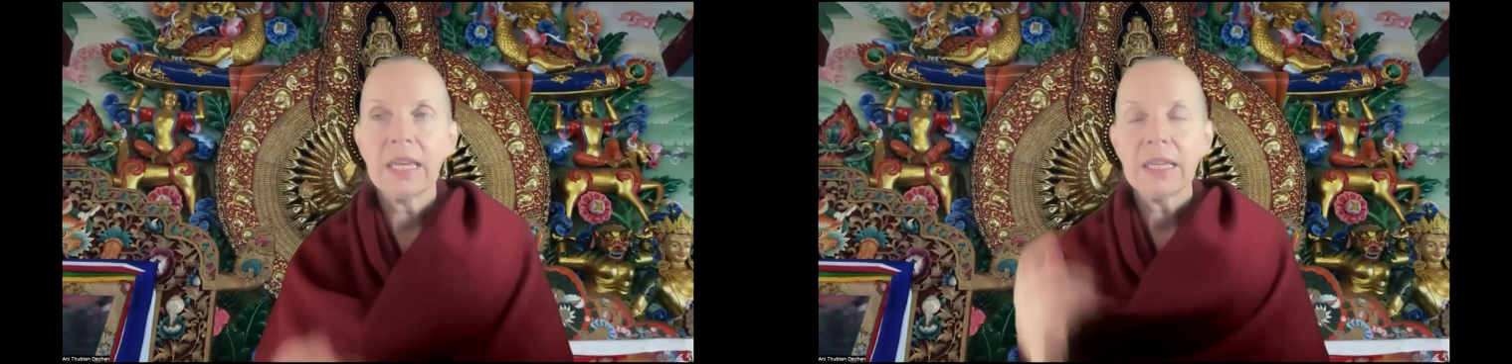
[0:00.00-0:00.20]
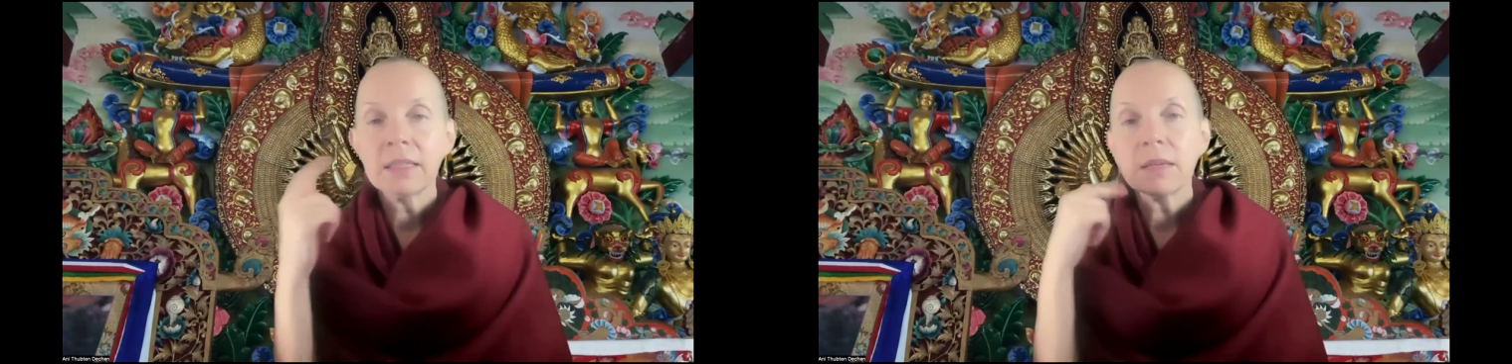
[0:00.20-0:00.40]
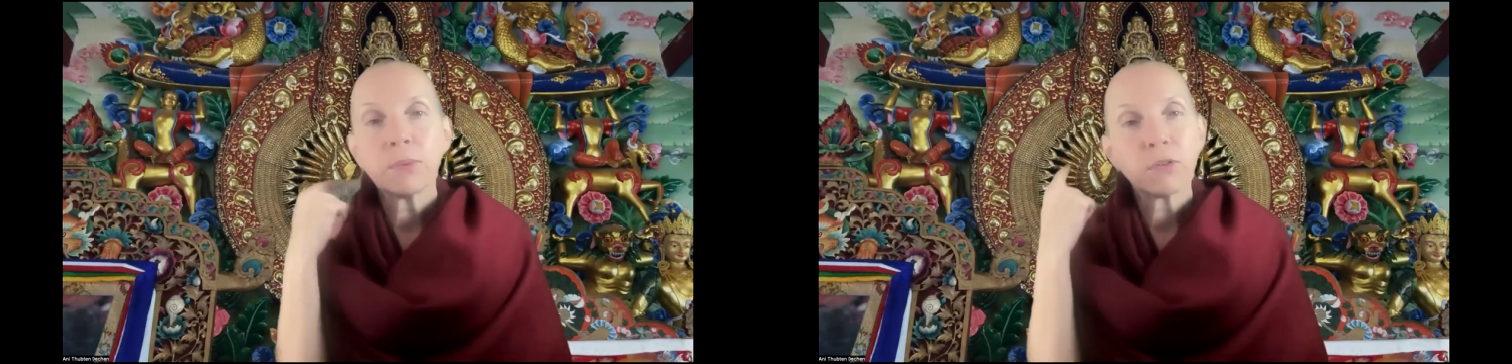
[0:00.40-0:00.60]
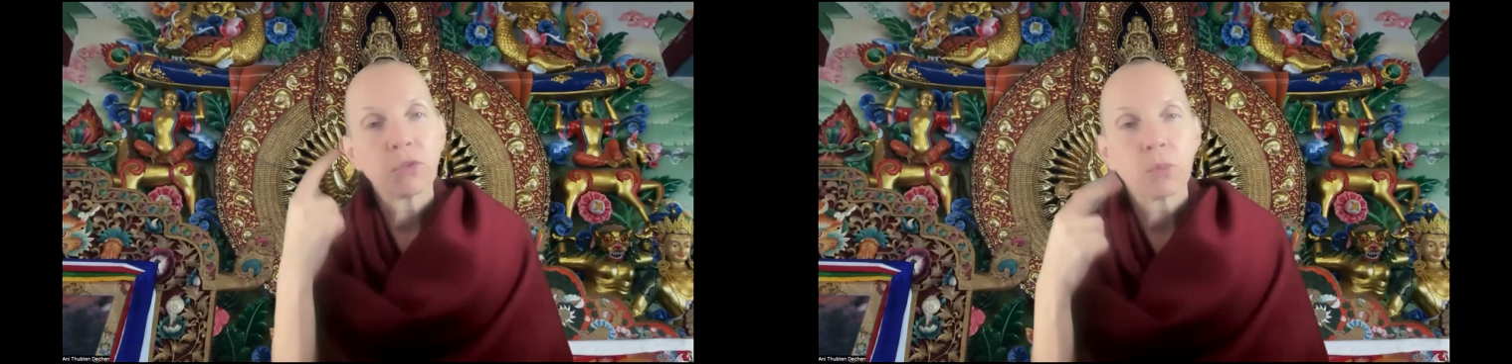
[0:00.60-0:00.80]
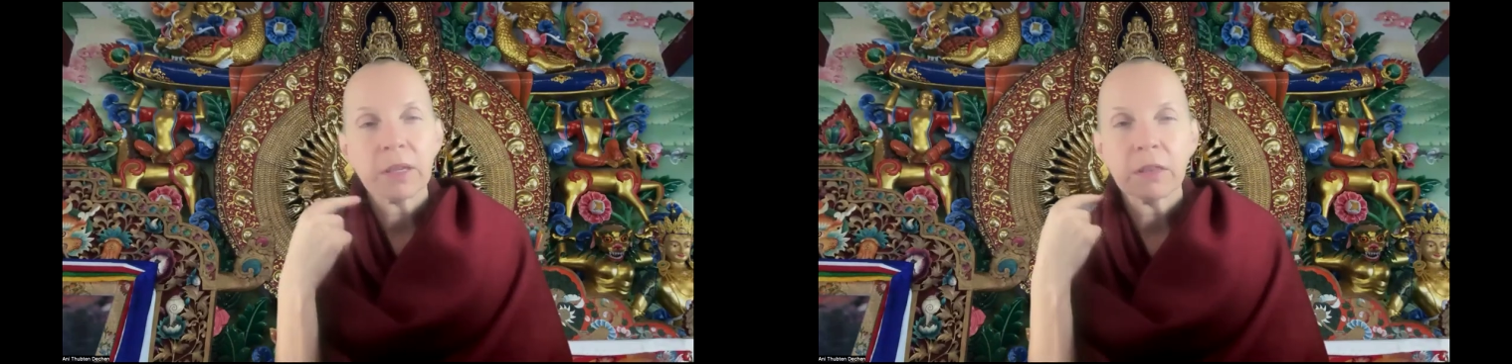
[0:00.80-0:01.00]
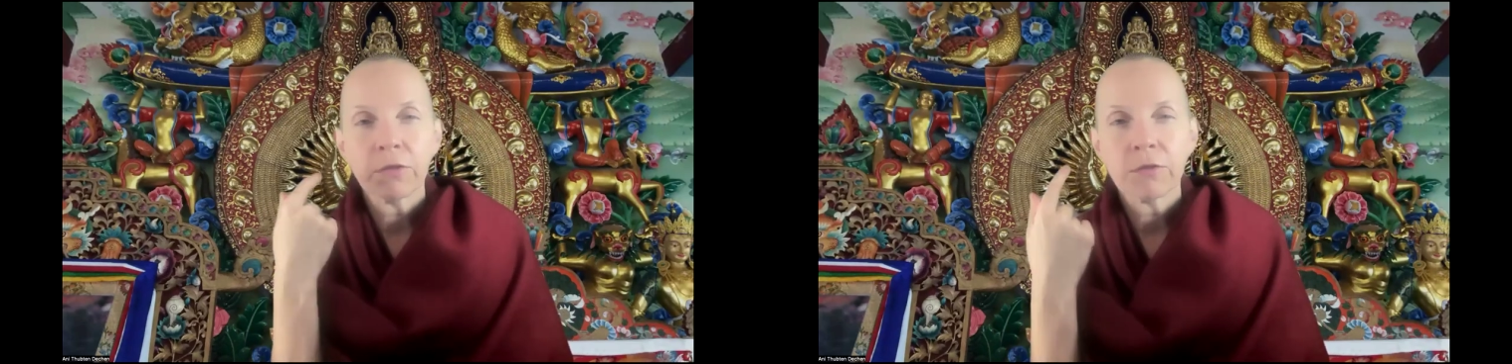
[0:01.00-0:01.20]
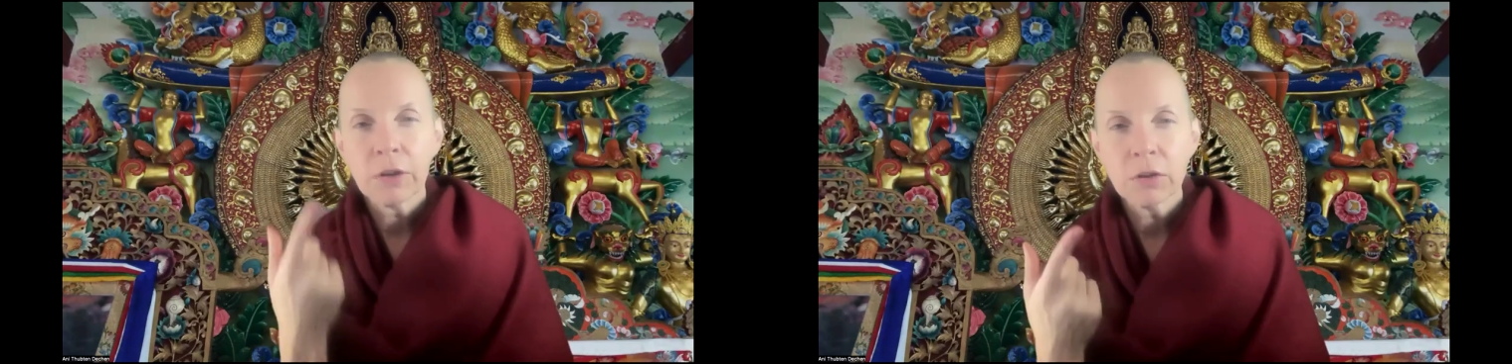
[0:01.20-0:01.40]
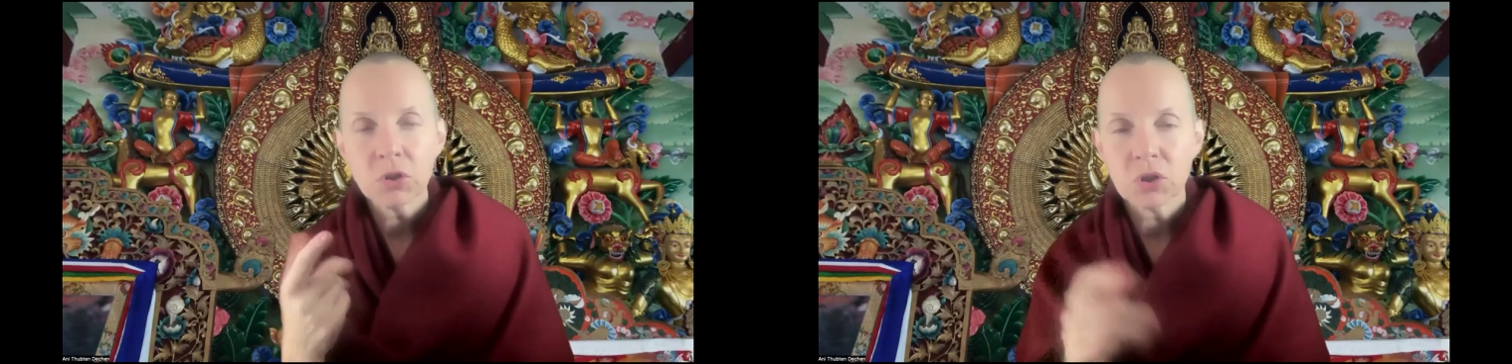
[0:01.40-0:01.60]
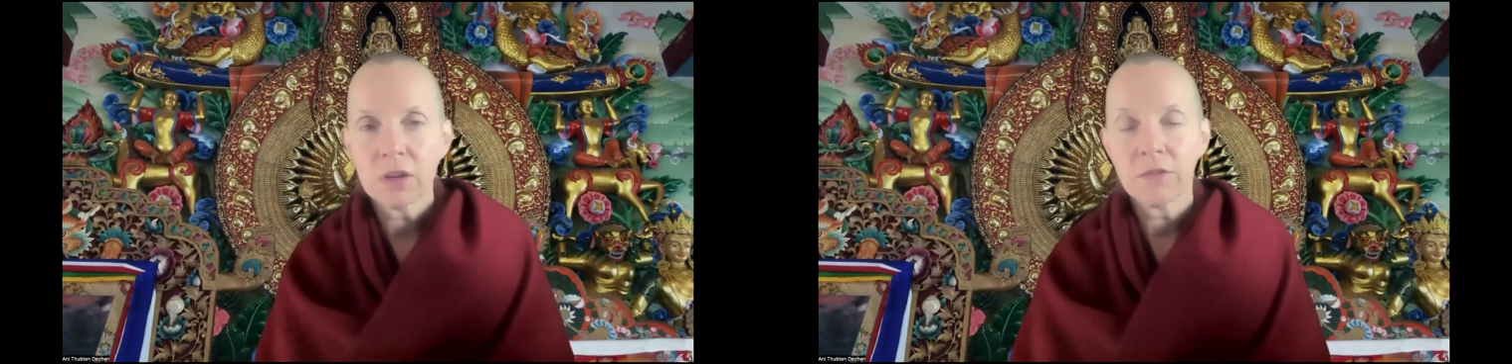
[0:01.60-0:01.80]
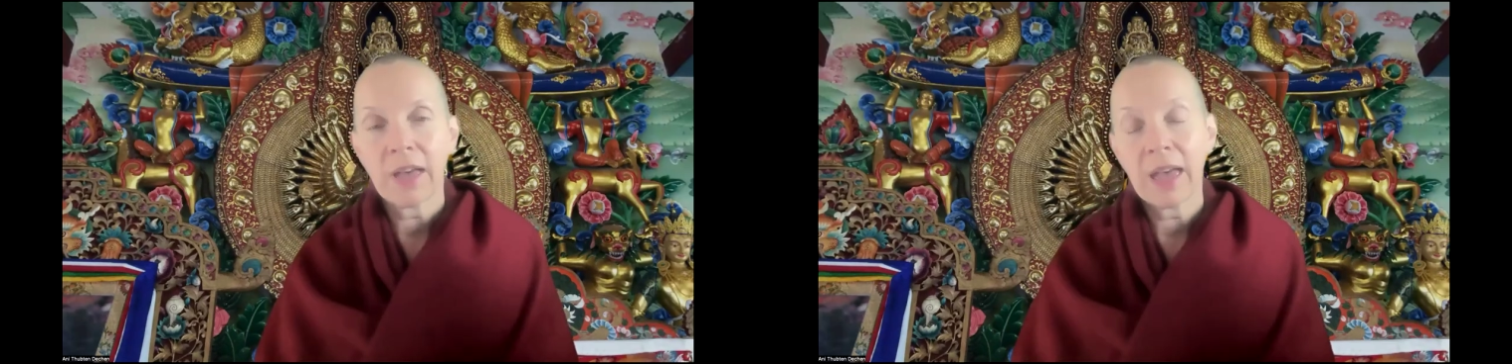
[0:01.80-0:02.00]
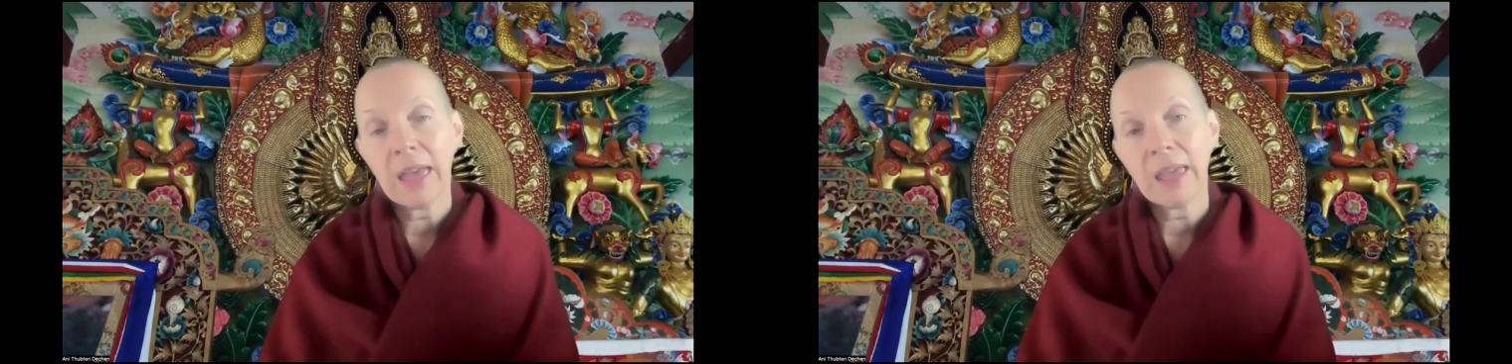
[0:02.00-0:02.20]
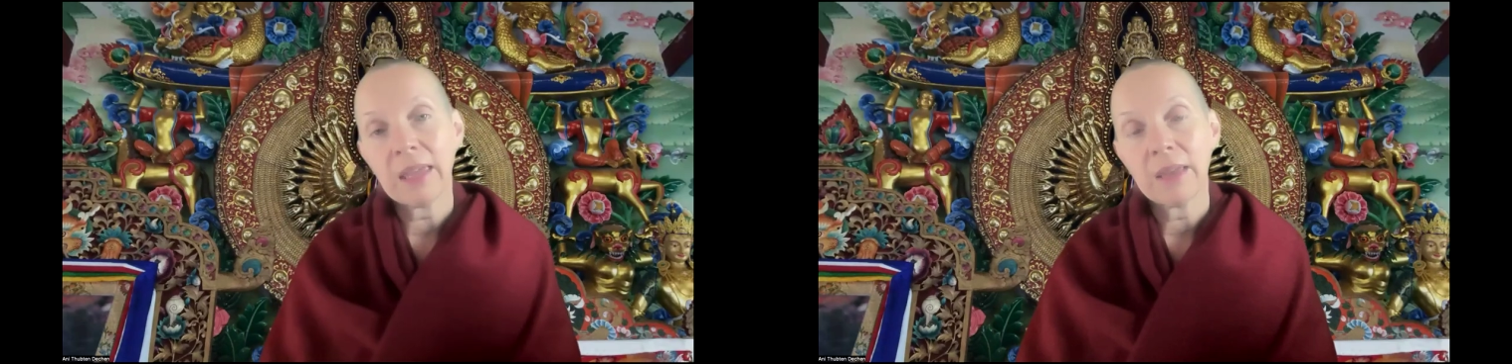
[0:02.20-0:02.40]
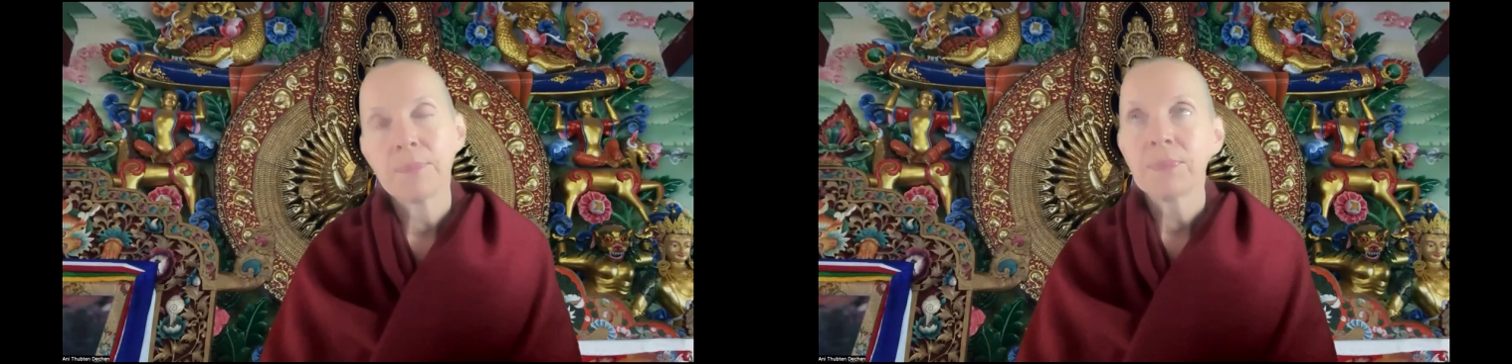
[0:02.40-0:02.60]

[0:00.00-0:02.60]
Is it performing the function of A?